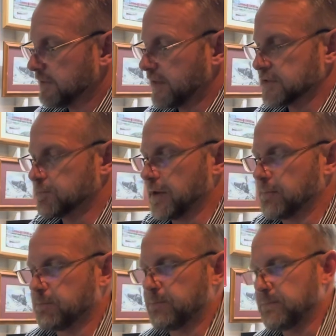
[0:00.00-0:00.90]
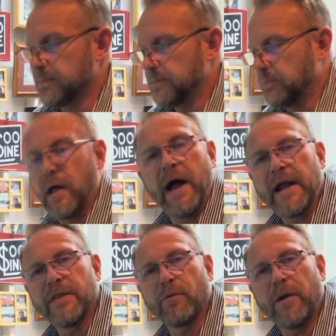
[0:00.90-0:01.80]
That's been
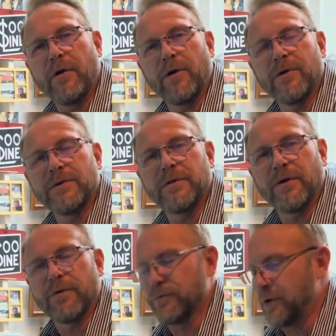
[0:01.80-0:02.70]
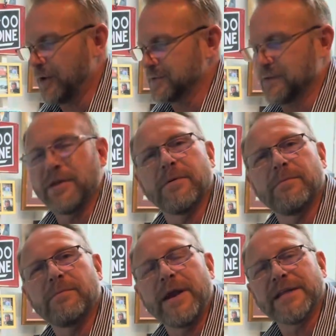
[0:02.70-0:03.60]
plying the rails of the
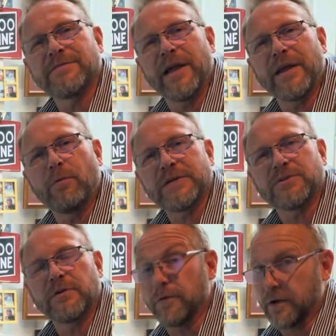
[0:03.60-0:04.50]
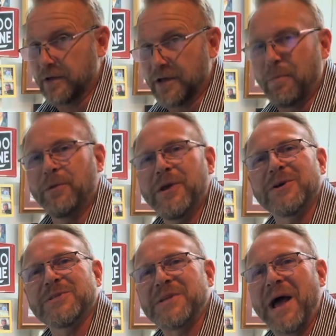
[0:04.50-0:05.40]
Bonanza Valley and Western for a couple of
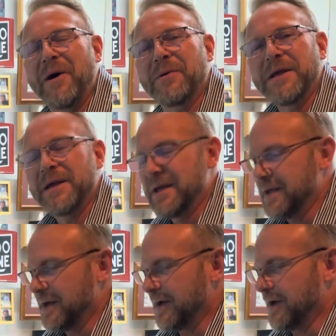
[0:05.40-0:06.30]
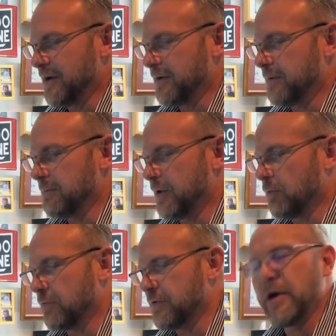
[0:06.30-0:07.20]
years now. But
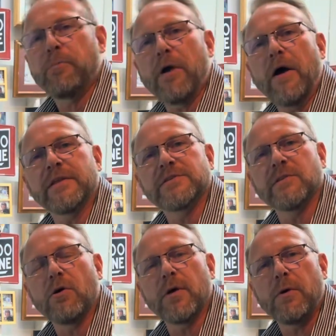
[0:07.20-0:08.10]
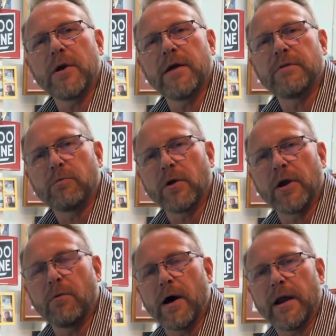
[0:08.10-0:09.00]
we're very proud of this locomotive, and we're going
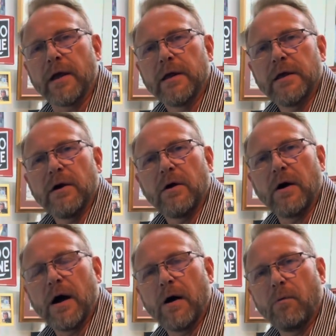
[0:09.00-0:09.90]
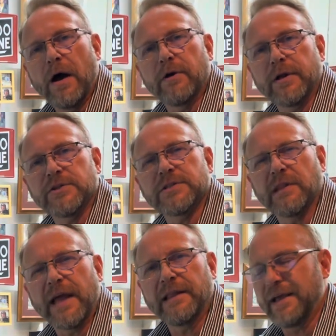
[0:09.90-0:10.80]
to want to weather it just
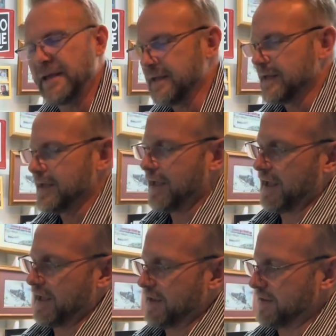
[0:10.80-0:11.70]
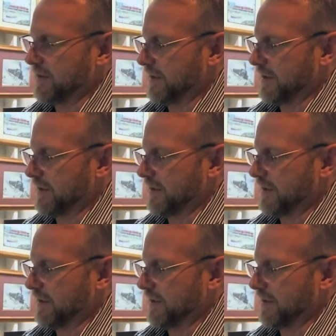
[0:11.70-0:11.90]
lightly and